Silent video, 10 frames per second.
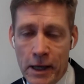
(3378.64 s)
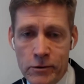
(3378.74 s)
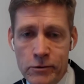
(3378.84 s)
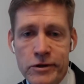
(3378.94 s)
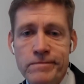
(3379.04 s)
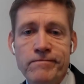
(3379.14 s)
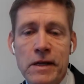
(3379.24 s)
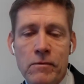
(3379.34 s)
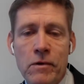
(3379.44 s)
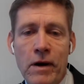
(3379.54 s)
dilution.
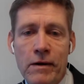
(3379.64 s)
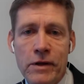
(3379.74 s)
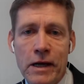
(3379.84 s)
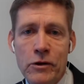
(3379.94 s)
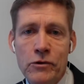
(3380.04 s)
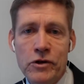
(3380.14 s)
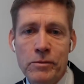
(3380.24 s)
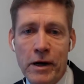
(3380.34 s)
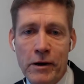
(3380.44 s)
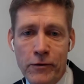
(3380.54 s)
We will have
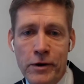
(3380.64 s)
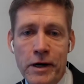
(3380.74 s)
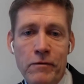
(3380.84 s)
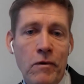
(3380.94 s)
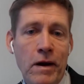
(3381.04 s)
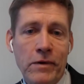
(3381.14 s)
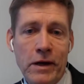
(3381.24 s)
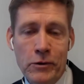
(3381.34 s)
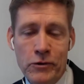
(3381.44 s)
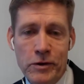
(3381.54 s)
dilution by funding, we will have
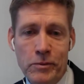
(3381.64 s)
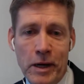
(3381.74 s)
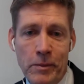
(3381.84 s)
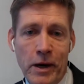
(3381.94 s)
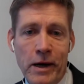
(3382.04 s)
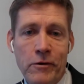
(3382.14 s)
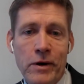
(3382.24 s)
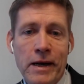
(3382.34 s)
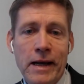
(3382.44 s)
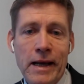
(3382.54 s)
dilution by
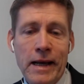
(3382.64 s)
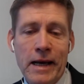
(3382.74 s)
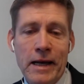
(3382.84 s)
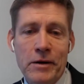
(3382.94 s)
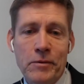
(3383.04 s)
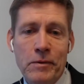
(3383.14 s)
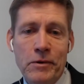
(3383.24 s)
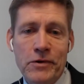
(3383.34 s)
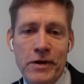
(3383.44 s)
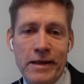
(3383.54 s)
partnering, and we
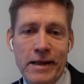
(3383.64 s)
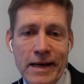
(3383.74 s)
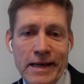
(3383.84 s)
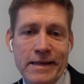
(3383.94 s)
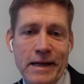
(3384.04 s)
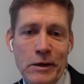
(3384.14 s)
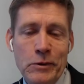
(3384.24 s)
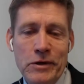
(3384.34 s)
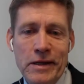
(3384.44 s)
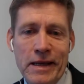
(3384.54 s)
will take the less
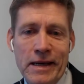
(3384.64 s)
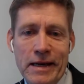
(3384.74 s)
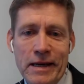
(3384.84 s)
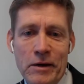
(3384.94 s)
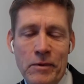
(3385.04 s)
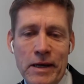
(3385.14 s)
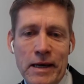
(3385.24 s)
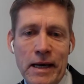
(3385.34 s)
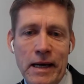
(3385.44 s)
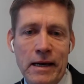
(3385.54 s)
dilution that we
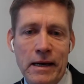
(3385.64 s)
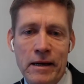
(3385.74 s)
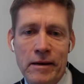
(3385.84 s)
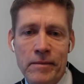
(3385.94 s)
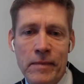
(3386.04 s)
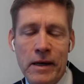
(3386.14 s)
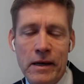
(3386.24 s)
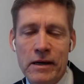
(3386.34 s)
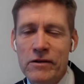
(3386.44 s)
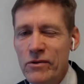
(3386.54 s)
can get.
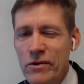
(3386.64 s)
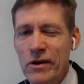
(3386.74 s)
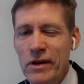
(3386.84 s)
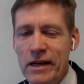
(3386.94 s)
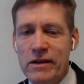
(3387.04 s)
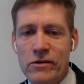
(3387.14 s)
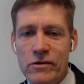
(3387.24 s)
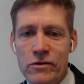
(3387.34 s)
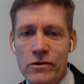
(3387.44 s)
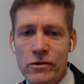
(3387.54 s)
It's too early yet
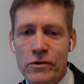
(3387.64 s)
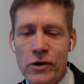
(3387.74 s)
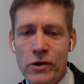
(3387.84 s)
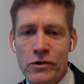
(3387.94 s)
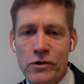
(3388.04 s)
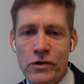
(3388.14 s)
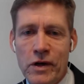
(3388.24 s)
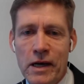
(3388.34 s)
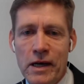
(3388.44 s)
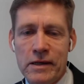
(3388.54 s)
to
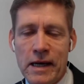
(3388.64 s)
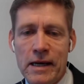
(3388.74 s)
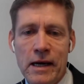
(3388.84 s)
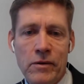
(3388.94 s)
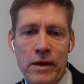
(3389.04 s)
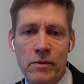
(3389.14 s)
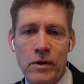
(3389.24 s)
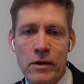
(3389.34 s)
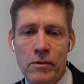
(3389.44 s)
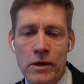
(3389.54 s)
say exactly how that
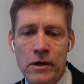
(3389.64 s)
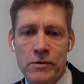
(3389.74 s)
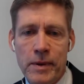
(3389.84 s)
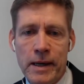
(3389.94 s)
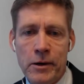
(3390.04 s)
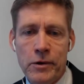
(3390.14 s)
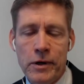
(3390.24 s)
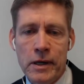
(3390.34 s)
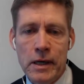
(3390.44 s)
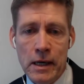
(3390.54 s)
will spin out
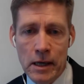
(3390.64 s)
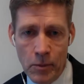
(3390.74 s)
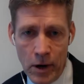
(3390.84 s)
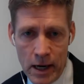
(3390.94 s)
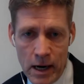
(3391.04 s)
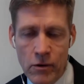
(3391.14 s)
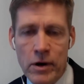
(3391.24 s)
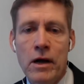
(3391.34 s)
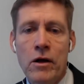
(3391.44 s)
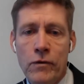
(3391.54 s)
in the brain
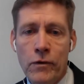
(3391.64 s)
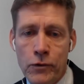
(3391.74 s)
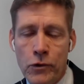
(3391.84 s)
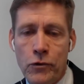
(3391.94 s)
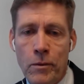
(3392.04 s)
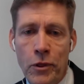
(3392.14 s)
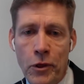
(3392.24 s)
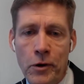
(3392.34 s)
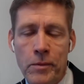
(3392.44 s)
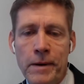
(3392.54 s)
area for photothermal
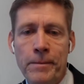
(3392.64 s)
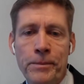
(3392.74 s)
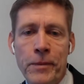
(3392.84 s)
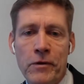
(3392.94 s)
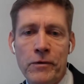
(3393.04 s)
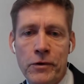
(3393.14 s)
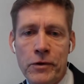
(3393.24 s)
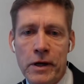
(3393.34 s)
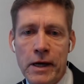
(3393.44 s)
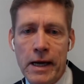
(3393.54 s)
therapy. For
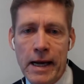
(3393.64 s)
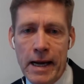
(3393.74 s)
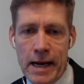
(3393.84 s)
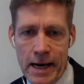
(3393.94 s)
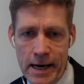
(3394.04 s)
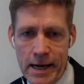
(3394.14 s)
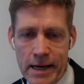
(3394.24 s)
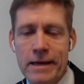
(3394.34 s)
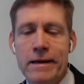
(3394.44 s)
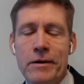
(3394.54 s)
the head and
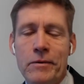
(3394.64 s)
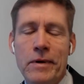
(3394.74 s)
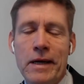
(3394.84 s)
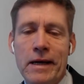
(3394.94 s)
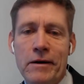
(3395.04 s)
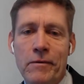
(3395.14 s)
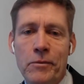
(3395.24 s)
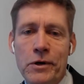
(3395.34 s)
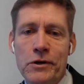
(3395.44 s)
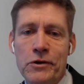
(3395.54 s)
neck, we are
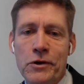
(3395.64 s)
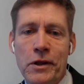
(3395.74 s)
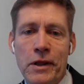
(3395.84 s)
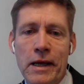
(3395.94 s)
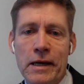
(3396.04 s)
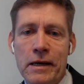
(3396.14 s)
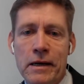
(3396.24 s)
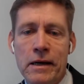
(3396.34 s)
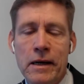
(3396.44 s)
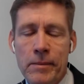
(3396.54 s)
pretty certain
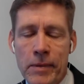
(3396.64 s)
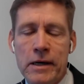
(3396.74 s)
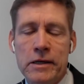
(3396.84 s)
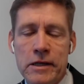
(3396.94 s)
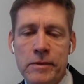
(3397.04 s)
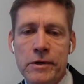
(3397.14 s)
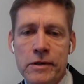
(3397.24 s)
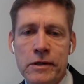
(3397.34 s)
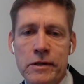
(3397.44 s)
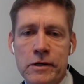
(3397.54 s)
that partnership
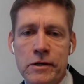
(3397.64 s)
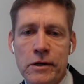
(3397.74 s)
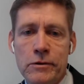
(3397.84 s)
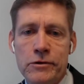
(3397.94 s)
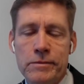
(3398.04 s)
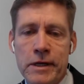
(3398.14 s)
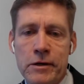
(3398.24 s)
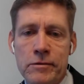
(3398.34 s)
is close.